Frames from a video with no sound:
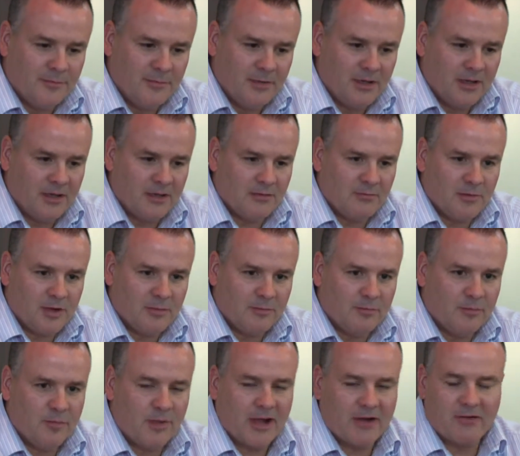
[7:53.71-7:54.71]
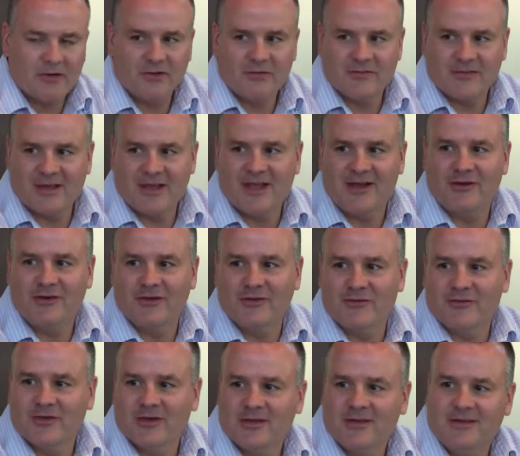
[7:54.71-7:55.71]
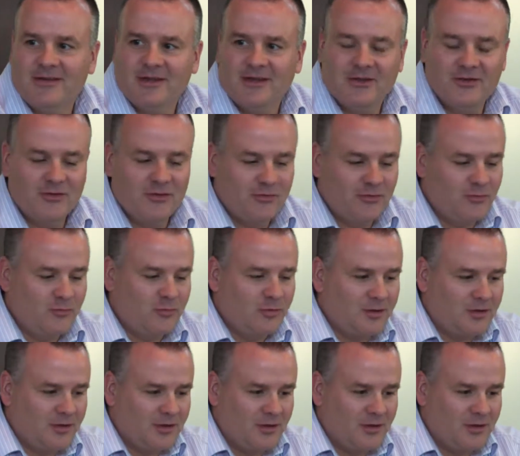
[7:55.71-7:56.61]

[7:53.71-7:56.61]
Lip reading: Again, my background is accounting, so I can tell you